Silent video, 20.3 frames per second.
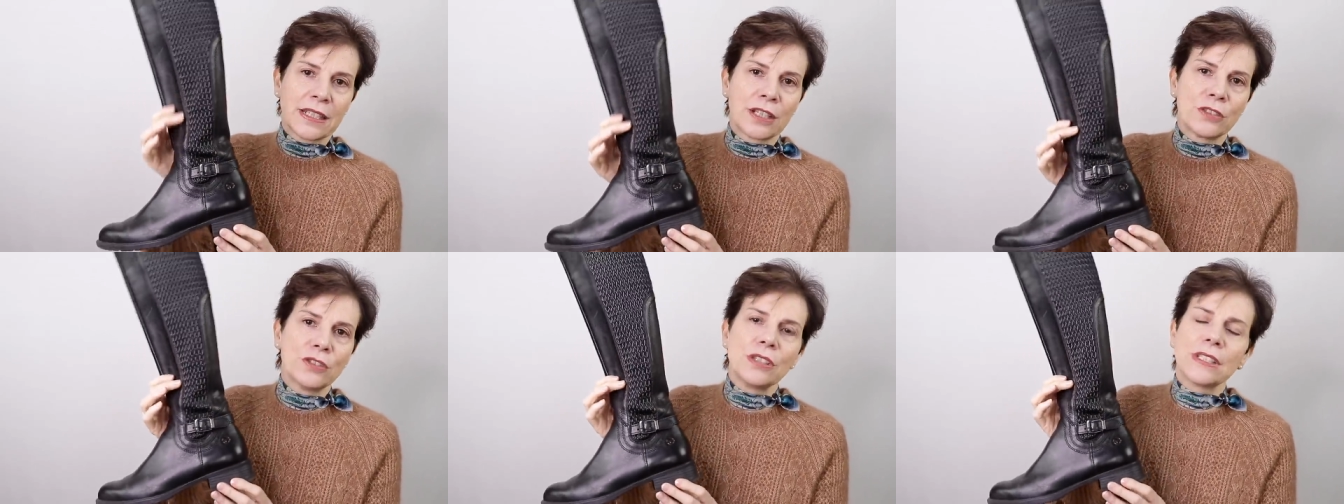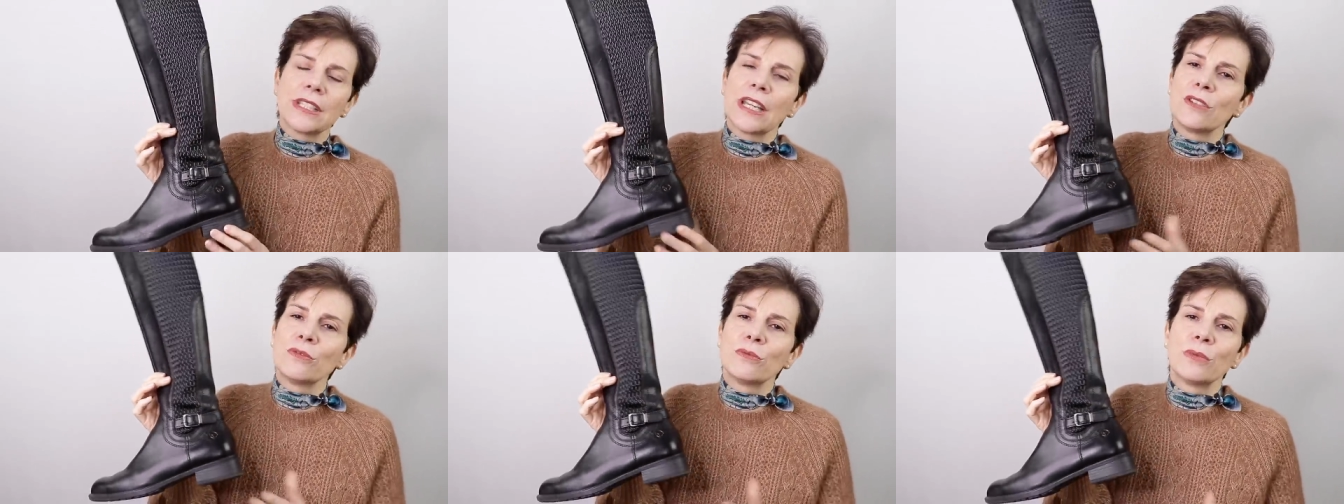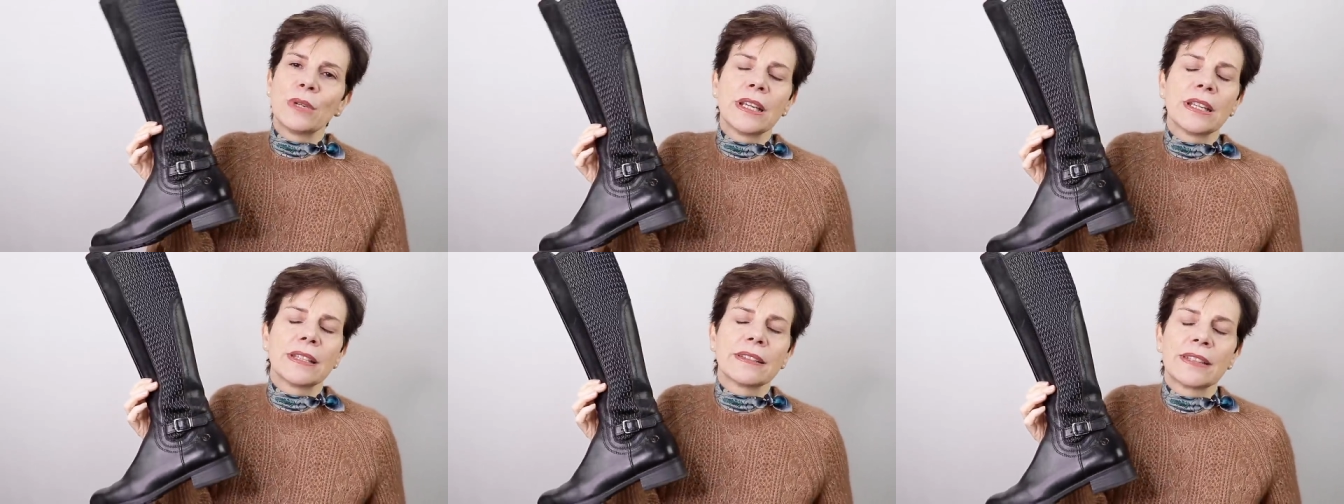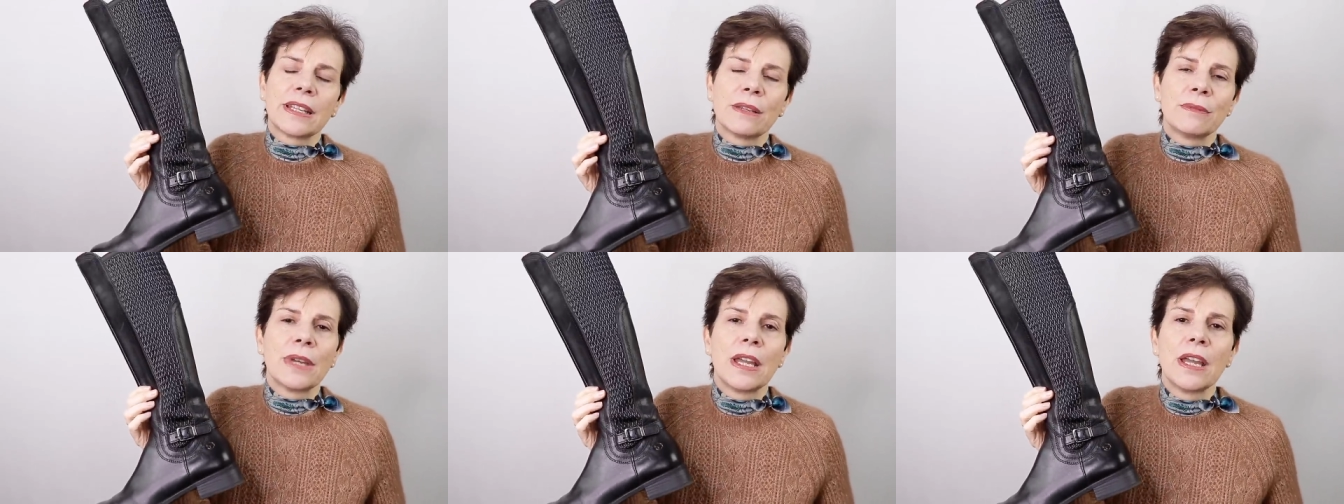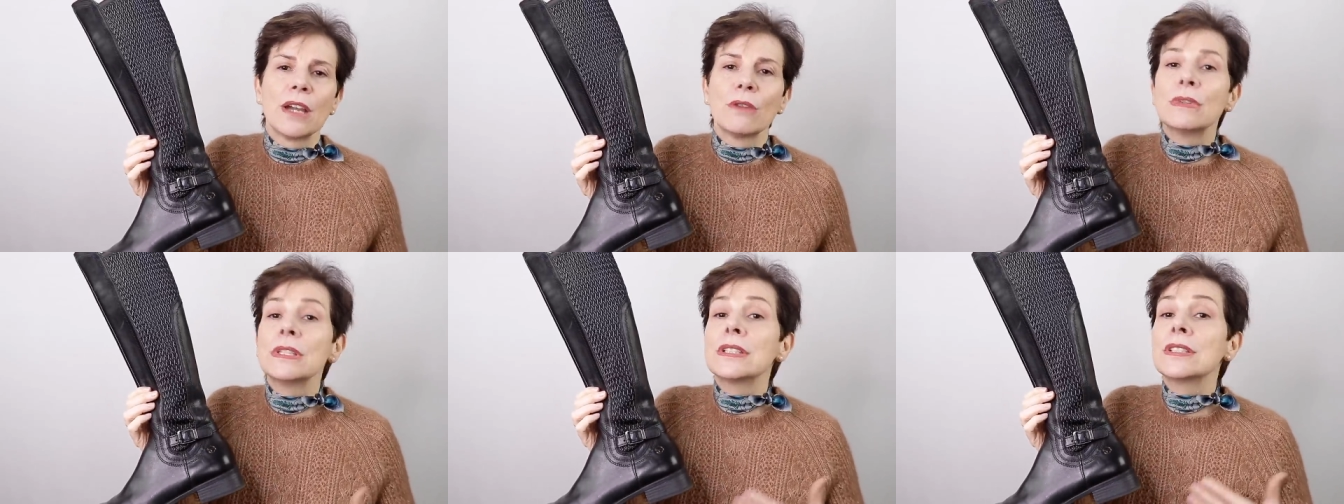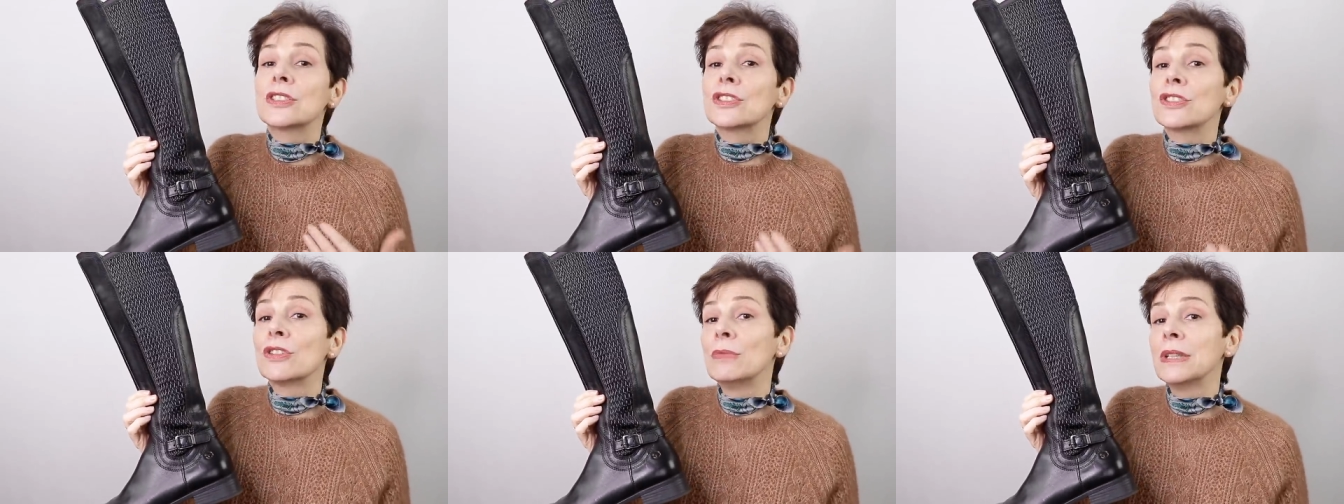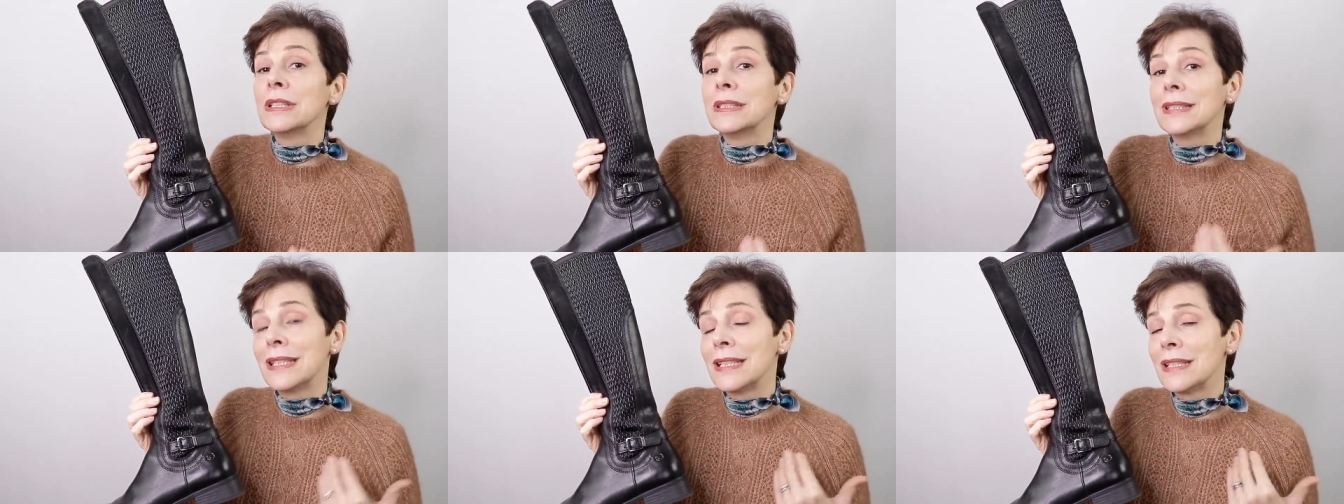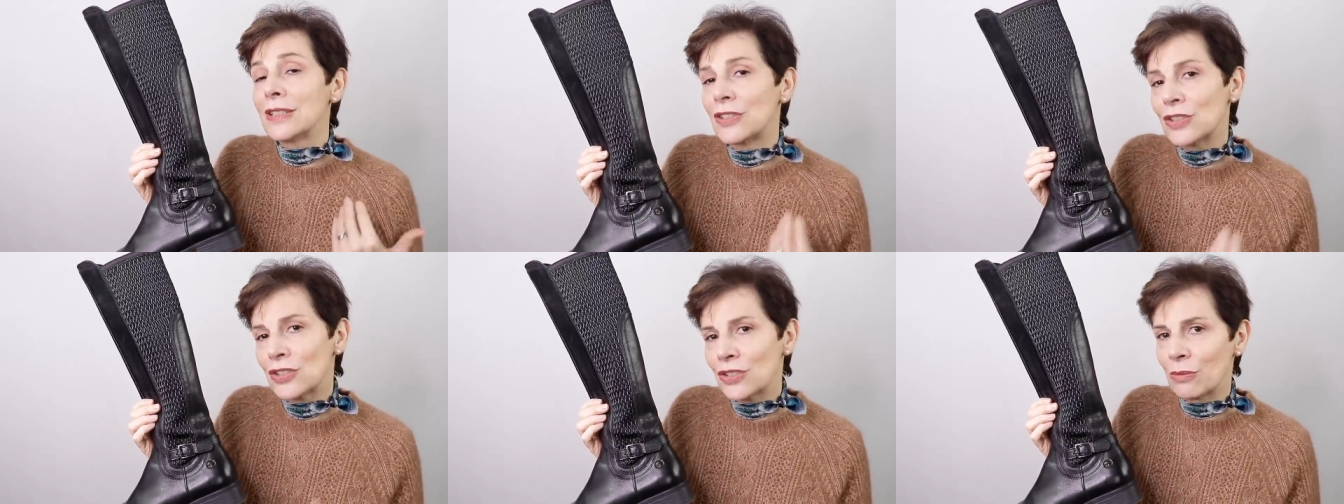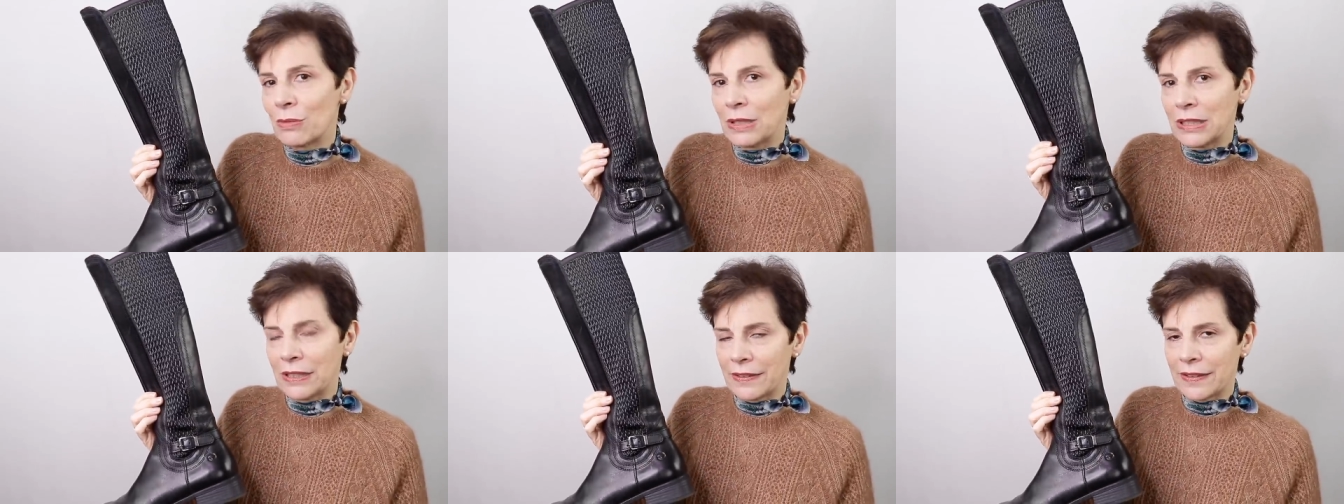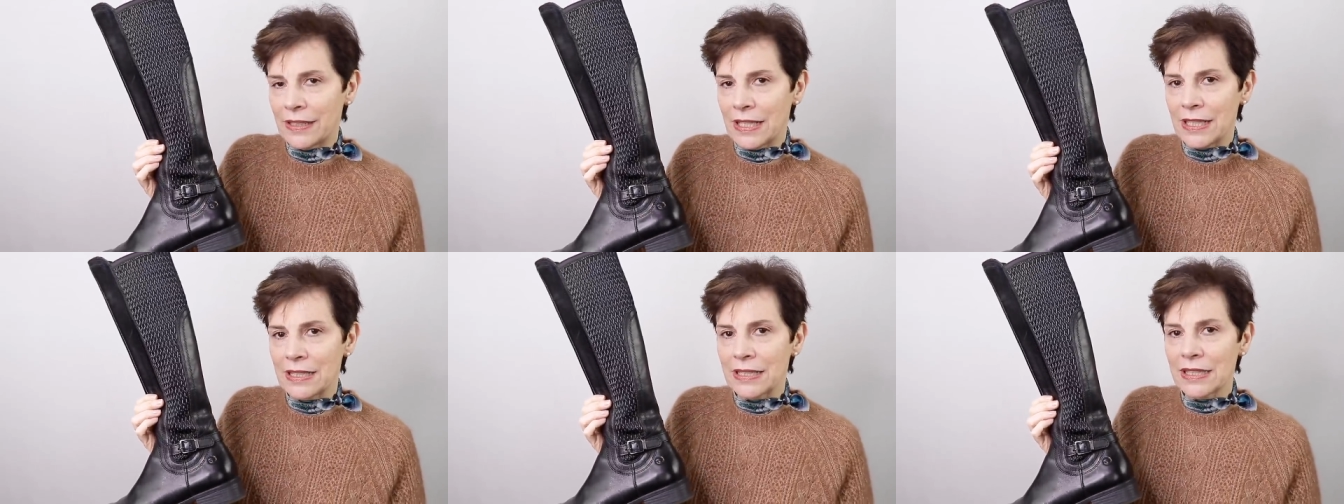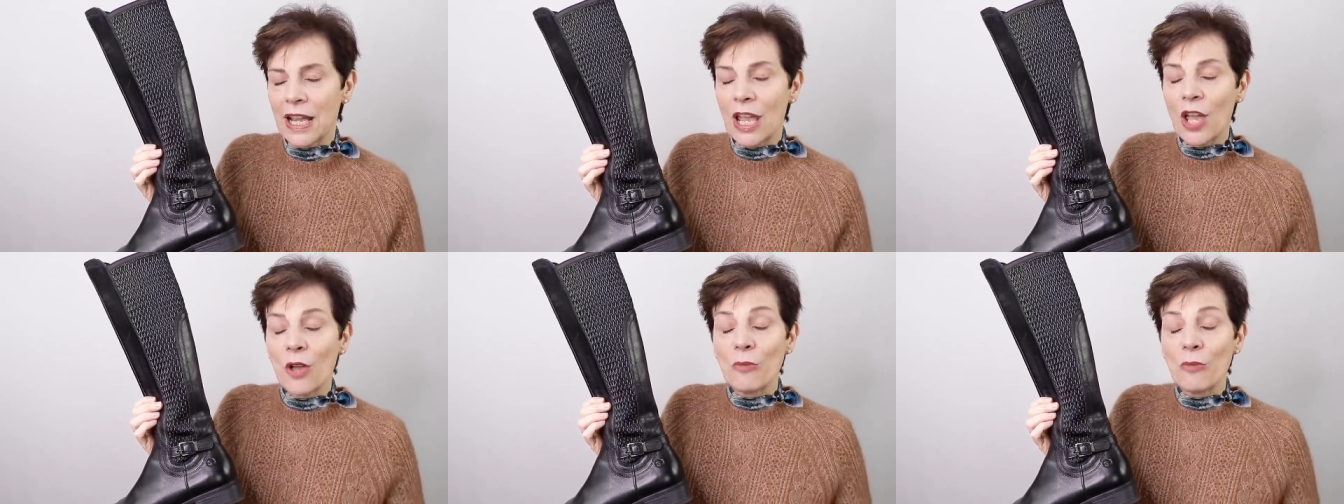and you can wear them with so many, so many things.